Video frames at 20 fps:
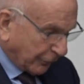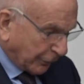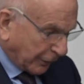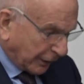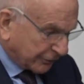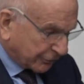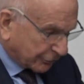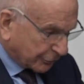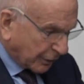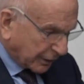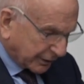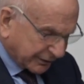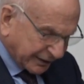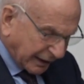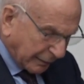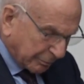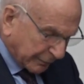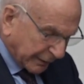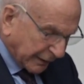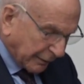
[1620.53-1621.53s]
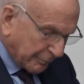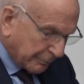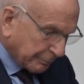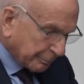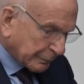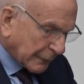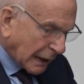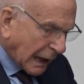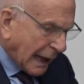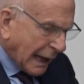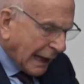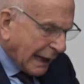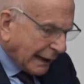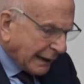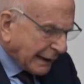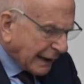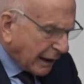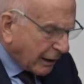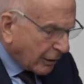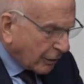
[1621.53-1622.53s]
for us to accept them.
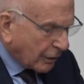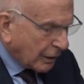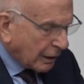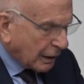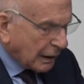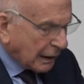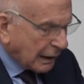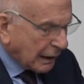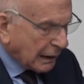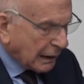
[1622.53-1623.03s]
Now,